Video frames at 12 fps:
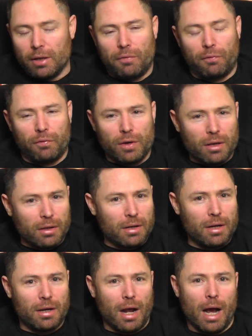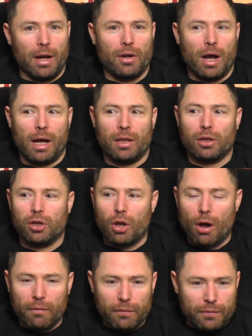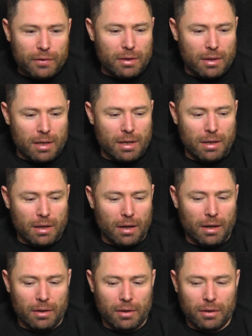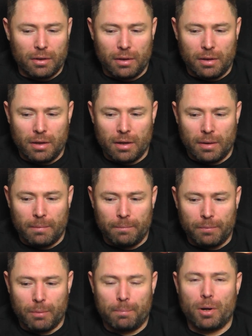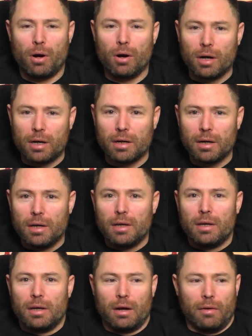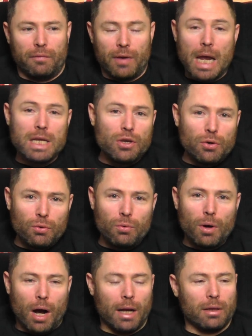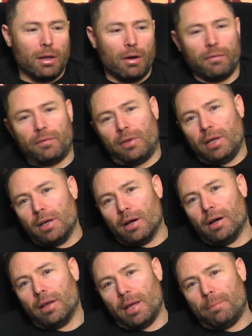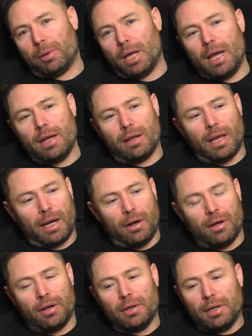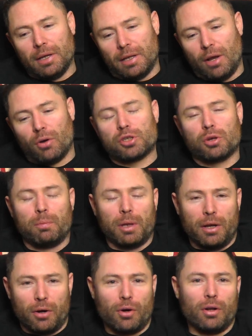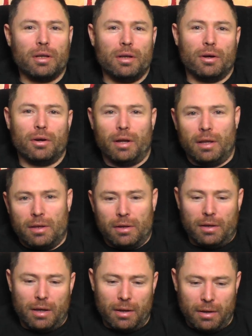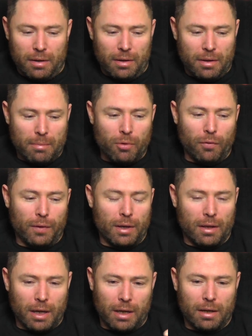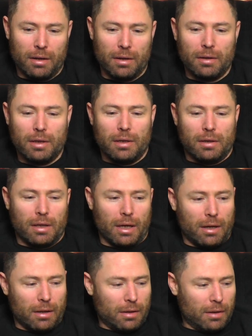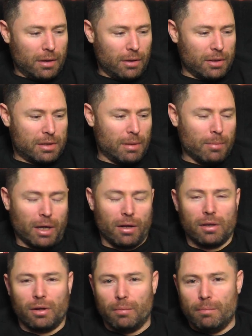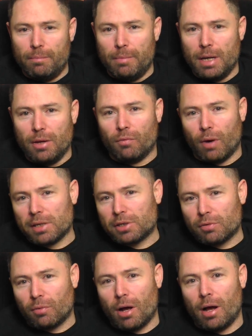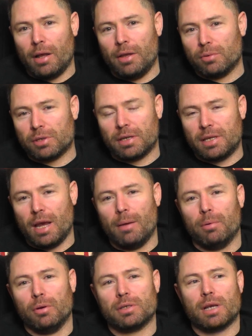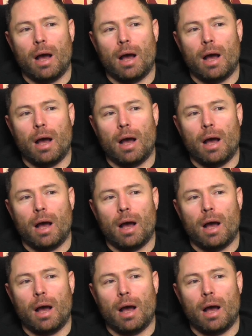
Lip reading: feeling it. I loved the punk venue. I loved they played it like a. They also played earlier in the movie in it seemed like a little mini restaurant. There was like tables.